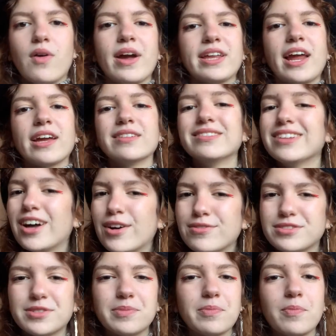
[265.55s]
and I
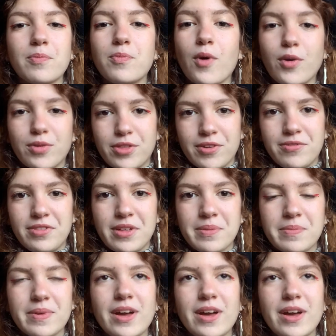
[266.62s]
loved both of them.